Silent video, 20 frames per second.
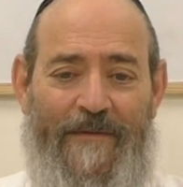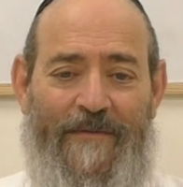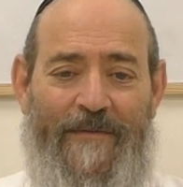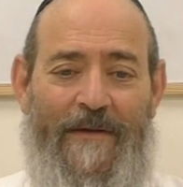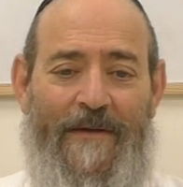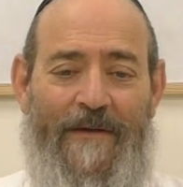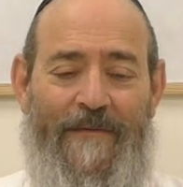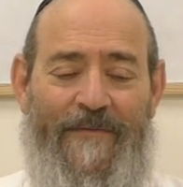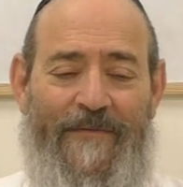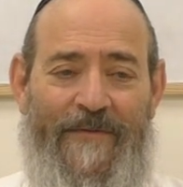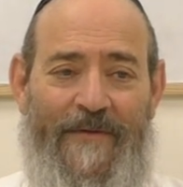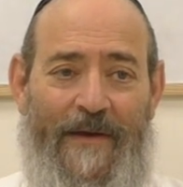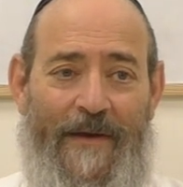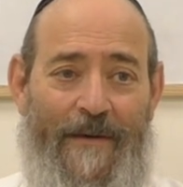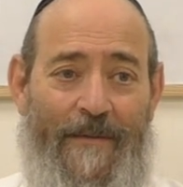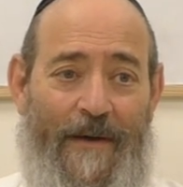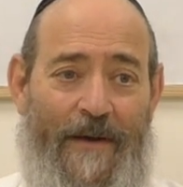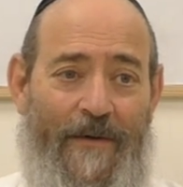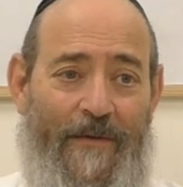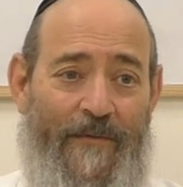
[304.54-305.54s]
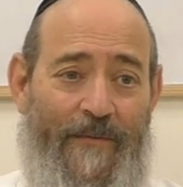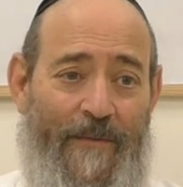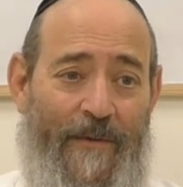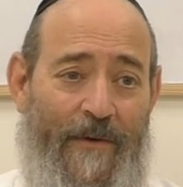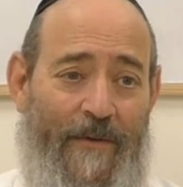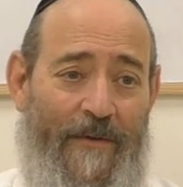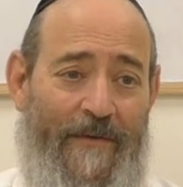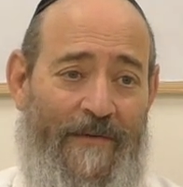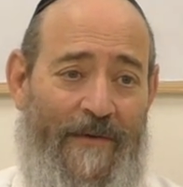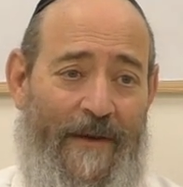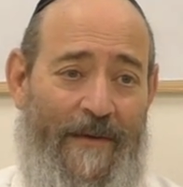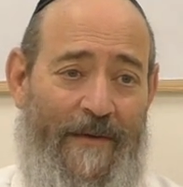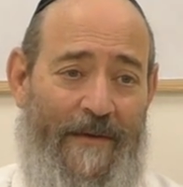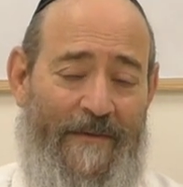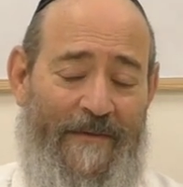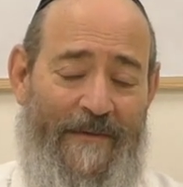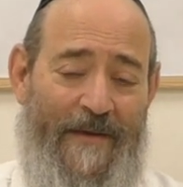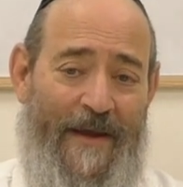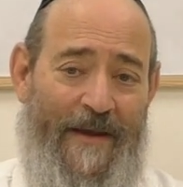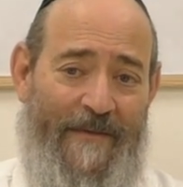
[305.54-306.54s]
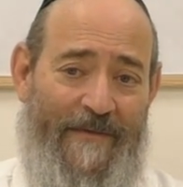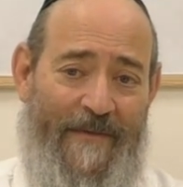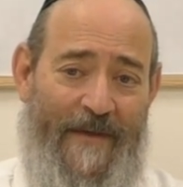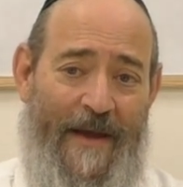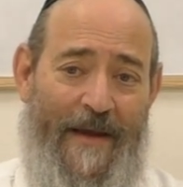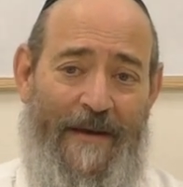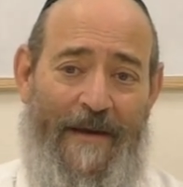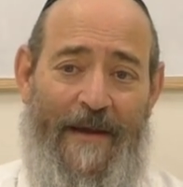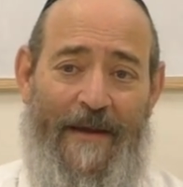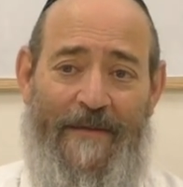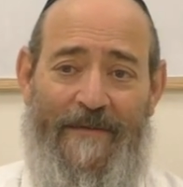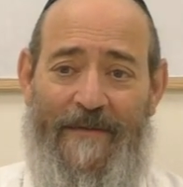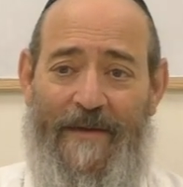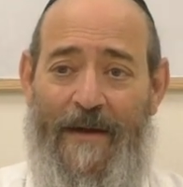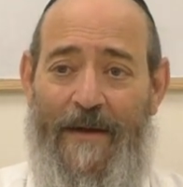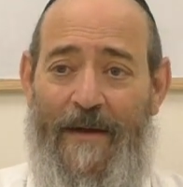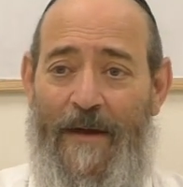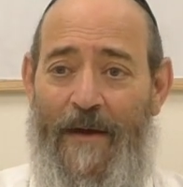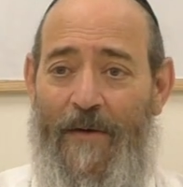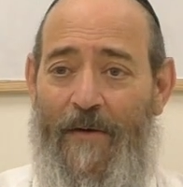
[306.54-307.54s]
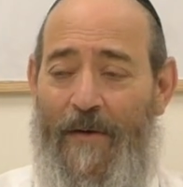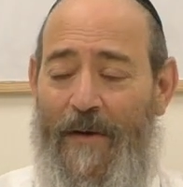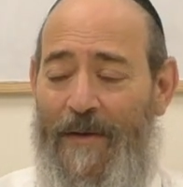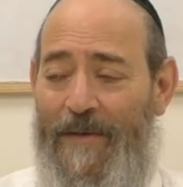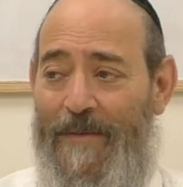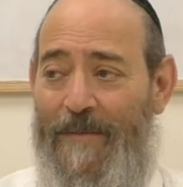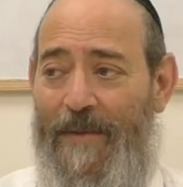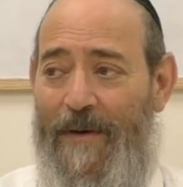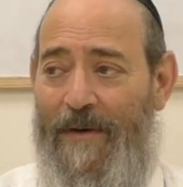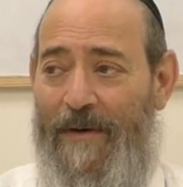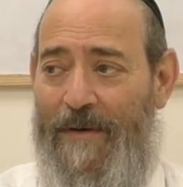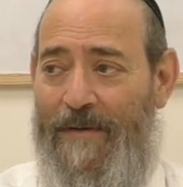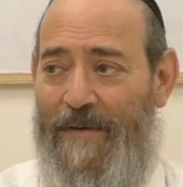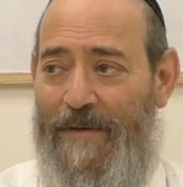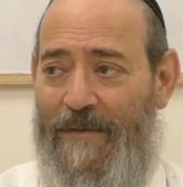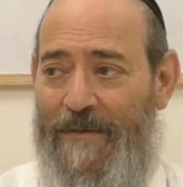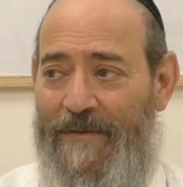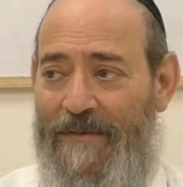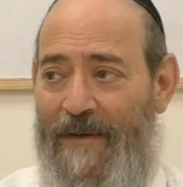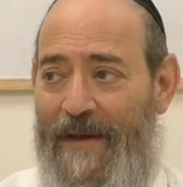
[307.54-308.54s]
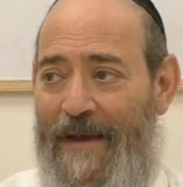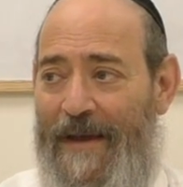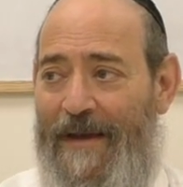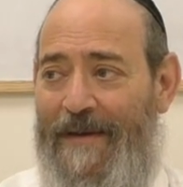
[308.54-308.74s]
Yisrael have seen, because Baruch Hu has done this nace, that nace, that all the miracles.